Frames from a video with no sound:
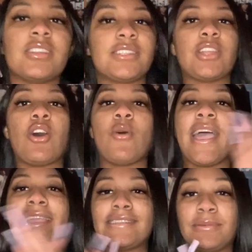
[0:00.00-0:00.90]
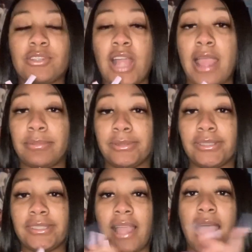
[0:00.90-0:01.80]
So hey
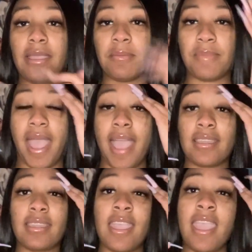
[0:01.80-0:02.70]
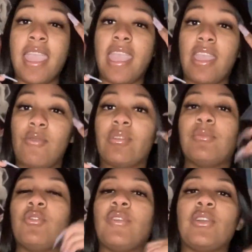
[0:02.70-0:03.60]
subscribers, I am back and we're
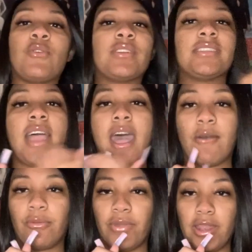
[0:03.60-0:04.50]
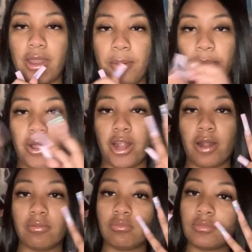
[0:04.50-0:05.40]
moving on to outfit number
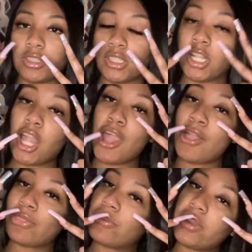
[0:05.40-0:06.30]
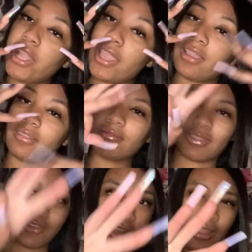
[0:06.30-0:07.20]
three,
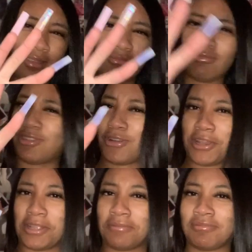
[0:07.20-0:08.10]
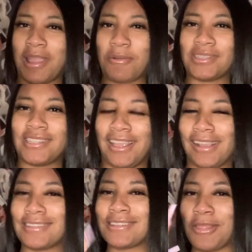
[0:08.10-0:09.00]
three, three. That was six,
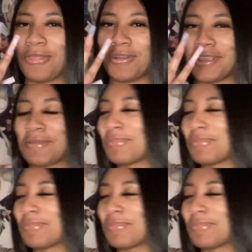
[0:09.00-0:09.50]
three.